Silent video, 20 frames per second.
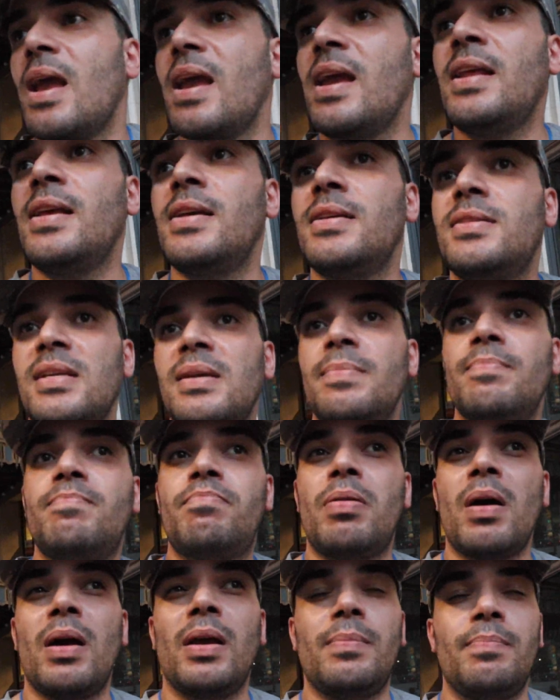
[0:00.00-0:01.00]
It is
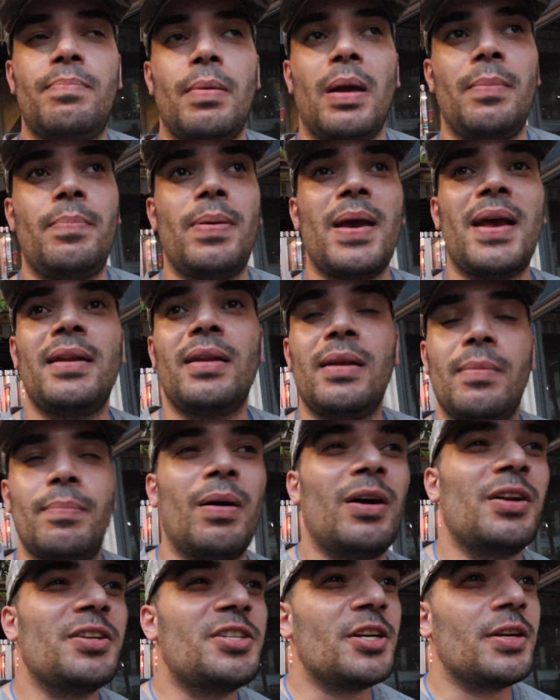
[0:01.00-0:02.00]

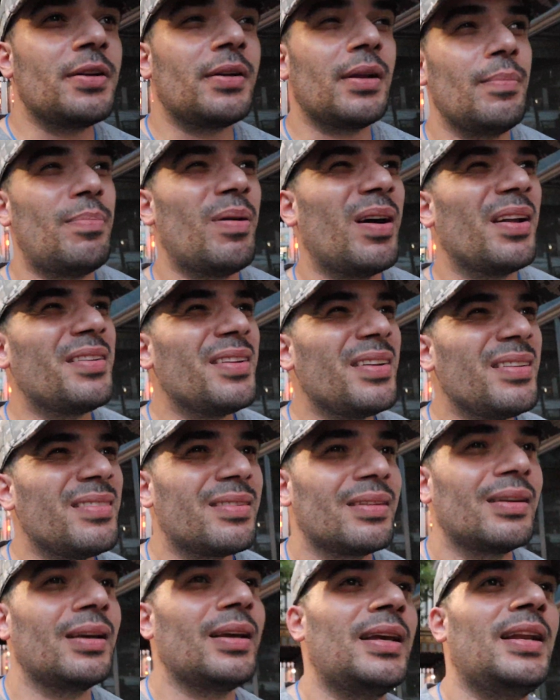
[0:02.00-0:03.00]
impungent.
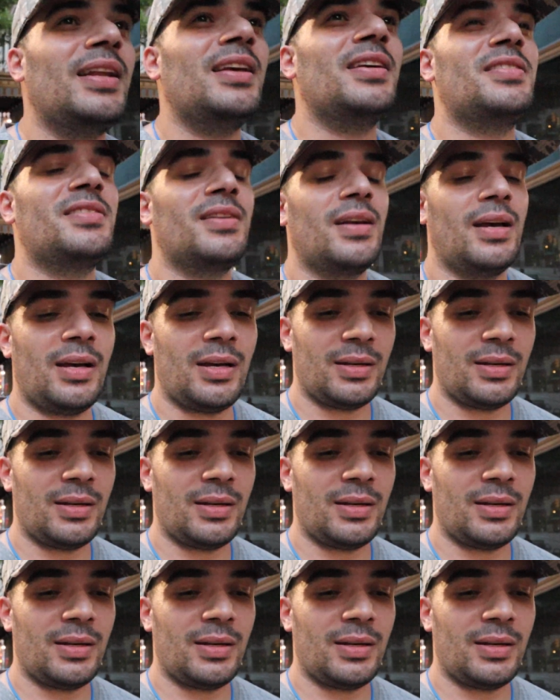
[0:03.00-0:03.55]
It is.